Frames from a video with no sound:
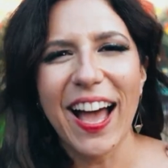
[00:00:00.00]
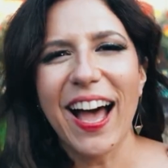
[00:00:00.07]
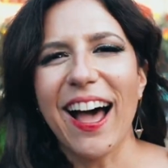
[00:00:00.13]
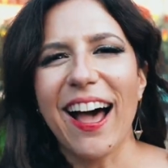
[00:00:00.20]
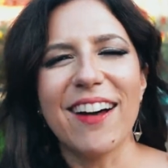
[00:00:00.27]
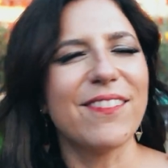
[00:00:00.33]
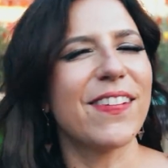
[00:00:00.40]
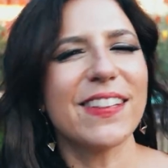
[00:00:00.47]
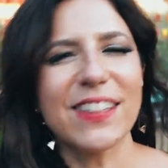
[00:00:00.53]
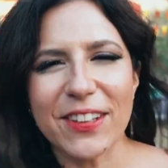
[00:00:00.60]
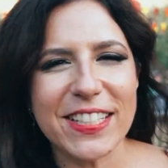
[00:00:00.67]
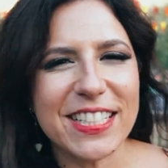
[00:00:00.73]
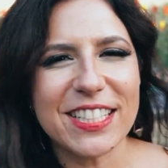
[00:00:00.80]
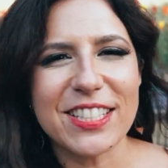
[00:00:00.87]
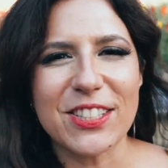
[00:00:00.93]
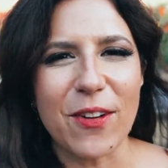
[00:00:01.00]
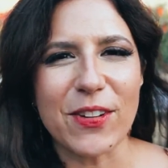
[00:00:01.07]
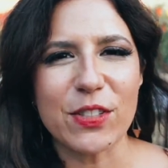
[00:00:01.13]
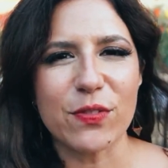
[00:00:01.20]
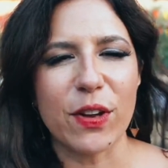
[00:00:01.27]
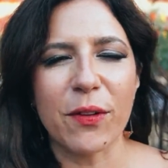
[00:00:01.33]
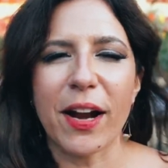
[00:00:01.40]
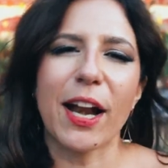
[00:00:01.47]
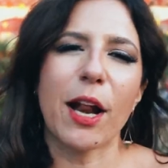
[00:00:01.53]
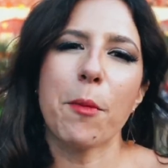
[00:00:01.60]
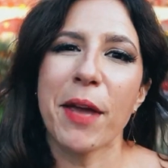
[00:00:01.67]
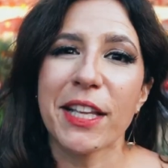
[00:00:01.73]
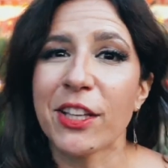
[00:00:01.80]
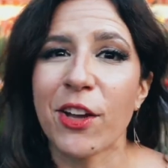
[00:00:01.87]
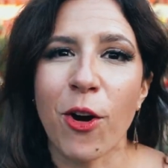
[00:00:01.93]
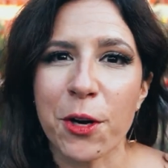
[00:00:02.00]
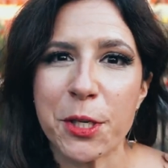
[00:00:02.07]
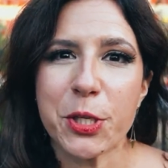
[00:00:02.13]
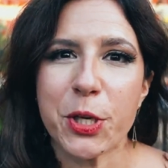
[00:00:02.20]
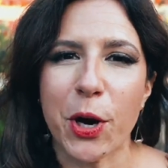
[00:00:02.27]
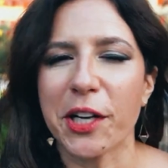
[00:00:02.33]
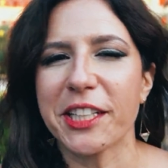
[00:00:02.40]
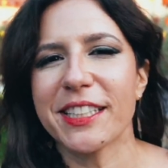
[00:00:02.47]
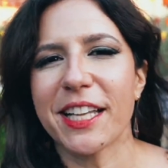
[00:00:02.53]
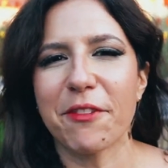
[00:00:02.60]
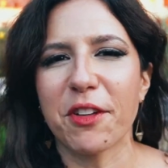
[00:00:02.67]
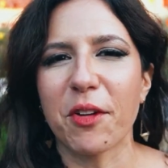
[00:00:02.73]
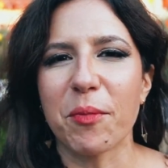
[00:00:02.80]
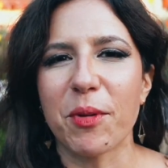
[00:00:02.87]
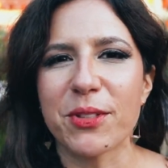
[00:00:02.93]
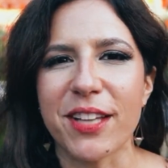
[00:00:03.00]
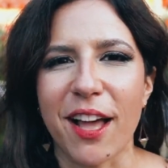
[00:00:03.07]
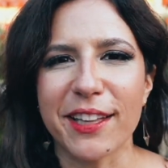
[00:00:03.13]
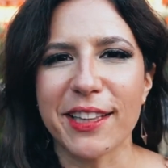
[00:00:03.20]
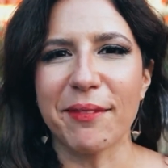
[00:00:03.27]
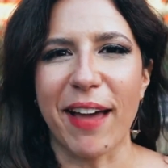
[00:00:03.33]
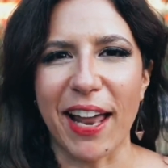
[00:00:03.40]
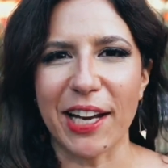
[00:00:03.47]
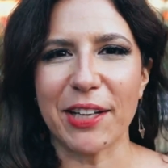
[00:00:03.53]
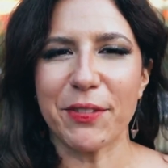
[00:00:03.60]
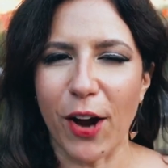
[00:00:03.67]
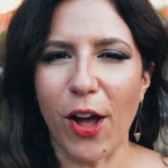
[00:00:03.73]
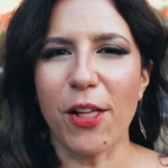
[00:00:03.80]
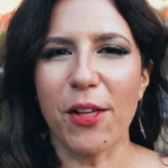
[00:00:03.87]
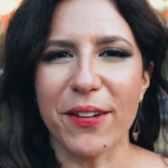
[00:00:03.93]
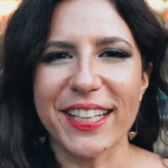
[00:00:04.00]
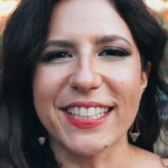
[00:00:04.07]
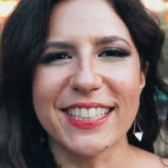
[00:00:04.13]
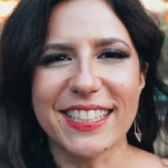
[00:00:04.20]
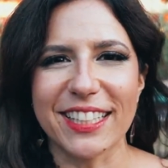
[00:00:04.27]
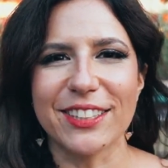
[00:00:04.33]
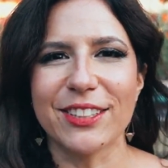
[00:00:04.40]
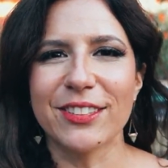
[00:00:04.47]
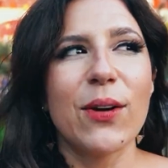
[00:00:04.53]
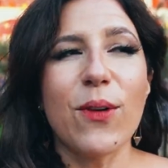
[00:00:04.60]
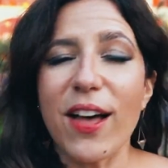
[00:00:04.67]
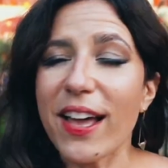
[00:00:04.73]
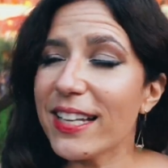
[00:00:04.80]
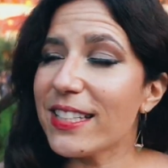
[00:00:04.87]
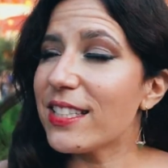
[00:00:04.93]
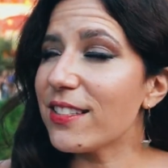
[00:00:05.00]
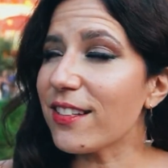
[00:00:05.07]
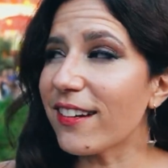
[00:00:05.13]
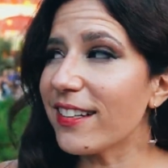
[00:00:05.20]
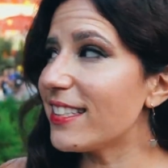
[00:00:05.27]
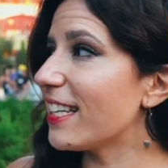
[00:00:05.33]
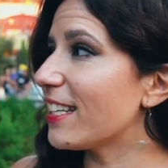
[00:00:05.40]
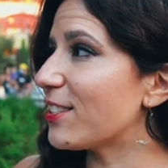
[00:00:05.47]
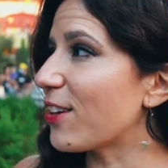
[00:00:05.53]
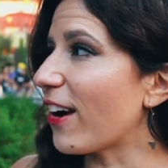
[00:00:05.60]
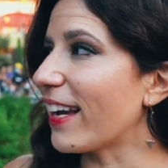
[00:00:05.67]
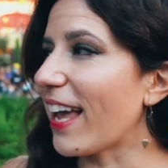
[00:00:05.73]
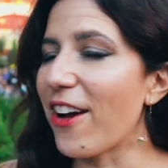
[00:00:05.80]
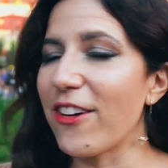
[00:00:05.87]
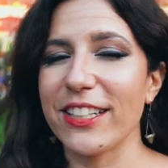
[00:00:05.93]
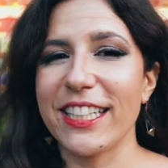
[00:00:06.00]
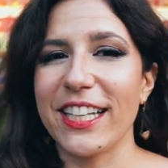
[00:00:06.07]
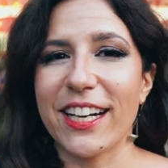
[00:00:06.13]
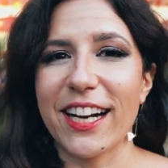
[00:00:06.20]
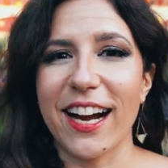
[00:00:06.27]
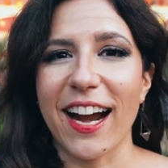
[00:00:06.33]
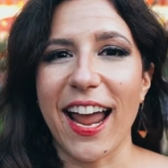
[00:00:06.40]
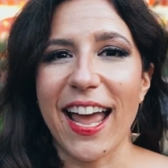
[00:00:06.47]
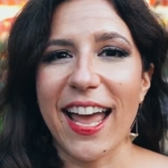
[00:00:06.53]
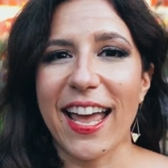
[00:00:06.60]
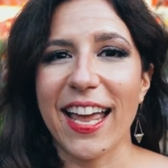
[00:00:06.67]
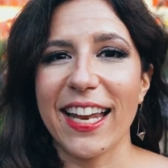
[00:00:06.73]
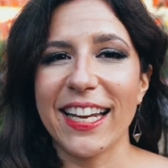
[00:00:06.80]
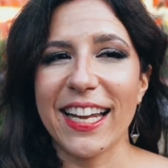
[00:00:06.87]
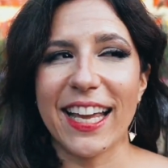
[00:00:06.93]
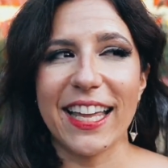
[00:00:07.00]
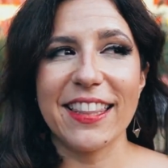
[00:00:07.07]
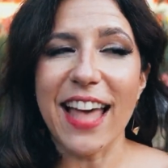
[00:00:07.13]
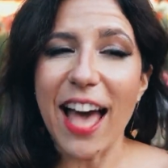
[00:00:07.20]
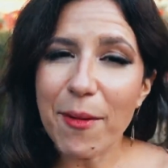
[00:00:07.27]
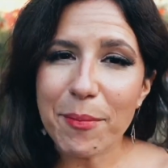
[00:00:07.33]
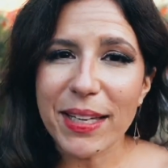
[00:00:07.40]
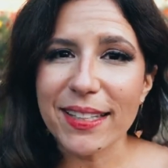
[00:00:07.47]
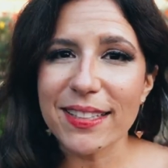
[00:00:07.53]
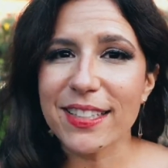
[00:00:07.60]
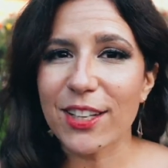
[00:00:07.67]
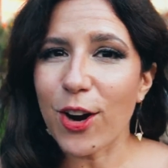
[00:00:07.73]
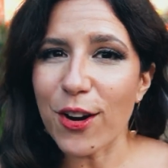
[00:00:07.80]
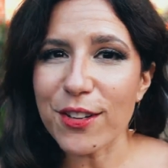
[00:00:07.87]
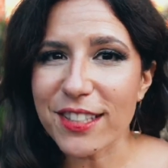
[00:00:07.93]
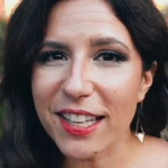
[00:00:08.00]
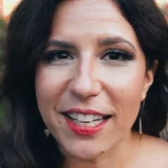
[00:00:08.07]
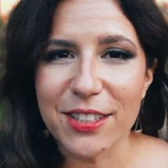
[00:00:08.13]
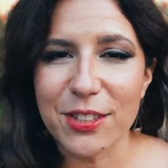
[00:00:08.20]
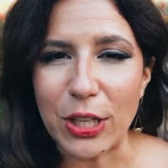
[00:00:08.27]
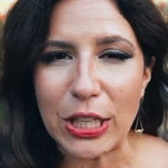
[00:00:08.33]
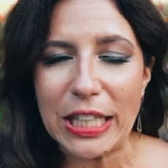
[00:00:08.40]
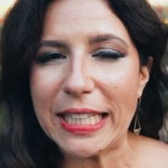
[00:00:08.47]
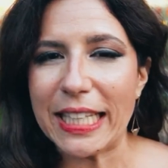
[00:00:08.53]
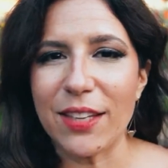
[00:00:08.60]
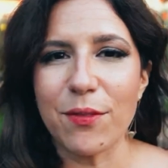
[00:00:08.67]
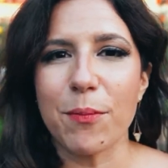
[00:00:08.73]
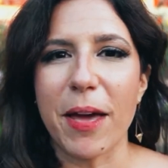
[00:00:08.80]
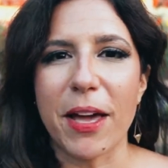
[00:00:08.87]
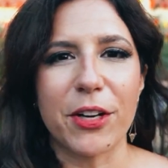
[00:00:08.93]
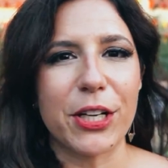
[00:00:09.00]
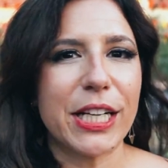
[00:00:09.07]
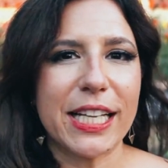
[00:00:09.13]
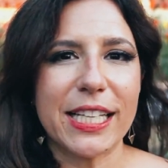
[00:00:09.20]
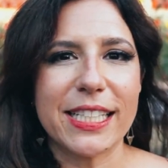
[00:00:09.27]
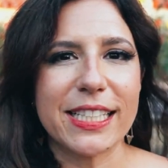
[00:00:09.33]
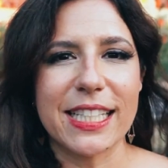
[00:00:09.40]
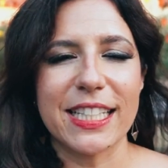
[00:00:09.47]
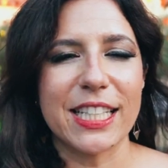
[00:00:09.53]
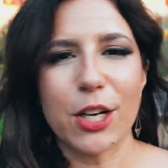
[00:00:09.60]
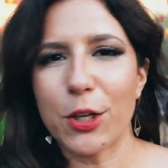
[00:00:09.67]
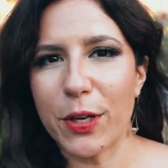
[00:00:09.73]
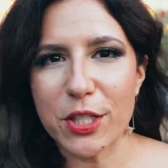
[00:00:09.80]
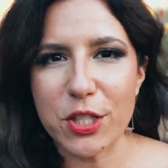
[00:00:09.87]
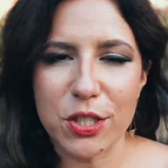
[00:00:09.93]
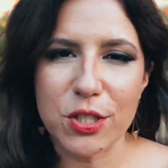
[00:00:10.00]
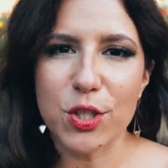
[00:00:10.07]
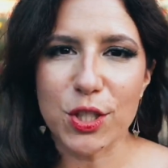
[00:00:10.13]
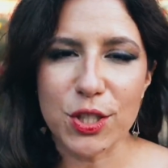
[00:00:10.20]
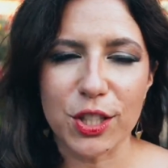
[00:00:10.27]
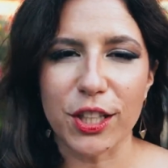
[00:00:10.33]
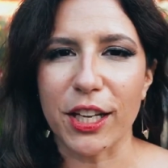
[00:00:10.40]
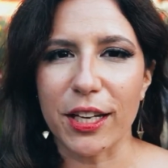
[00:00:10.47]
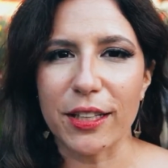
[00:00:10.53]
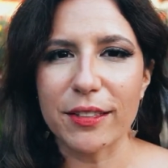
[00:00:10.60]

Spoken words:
But Luigi's is always a fun ride, and I picked the orange bar because I felt most on thematic for Halloween too. Well, it's starting to get dark out here, and that means that Cars Land is gonna look even better because the decorations just look